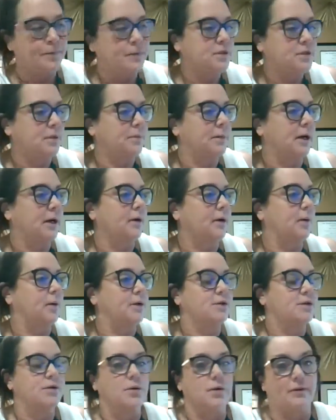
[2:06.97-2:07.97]
So I'm not
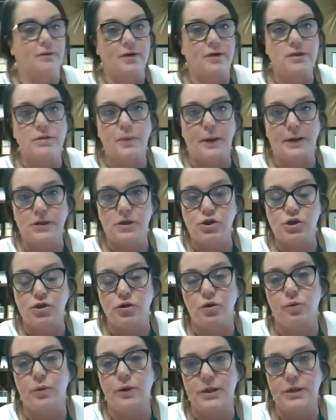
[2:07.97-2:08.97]
going to have expected
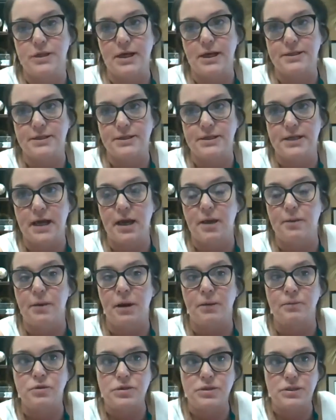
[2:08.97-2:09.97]
you to read yet today,
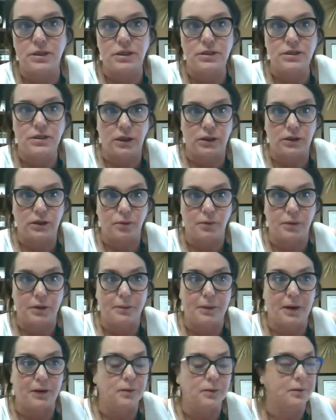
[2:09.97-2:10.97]
but I'm just going to talk a little bit
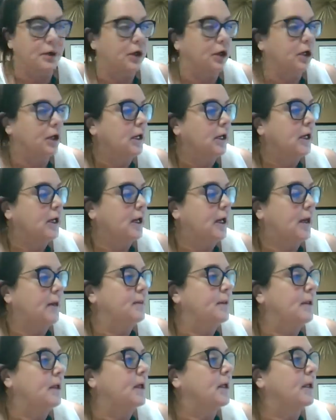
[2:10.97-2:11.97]
about the book.
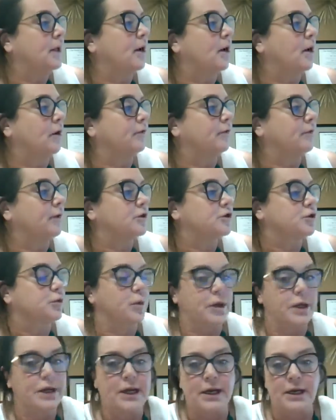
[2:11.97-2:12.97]
And then our first
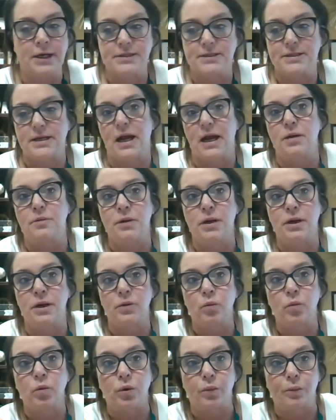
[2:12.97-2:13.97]
reading
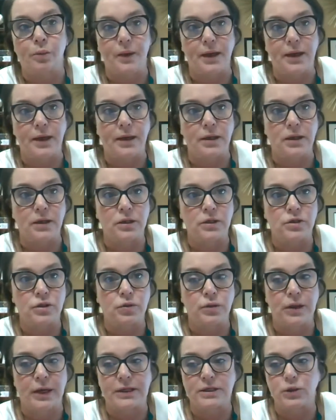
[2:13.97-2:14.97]
assignment will be
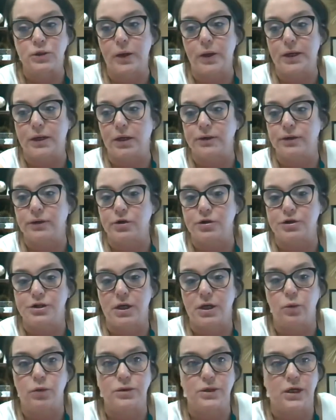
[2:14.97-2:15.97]
due next week on
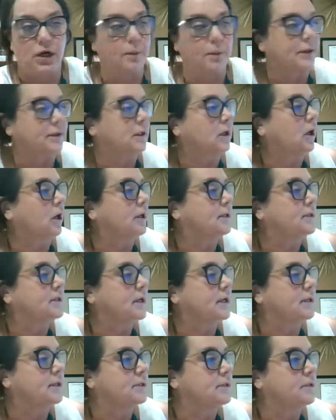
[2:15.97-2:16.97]
Thursday. We'll talk about the
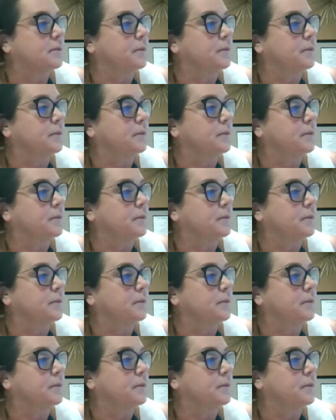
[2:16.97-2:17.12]
content.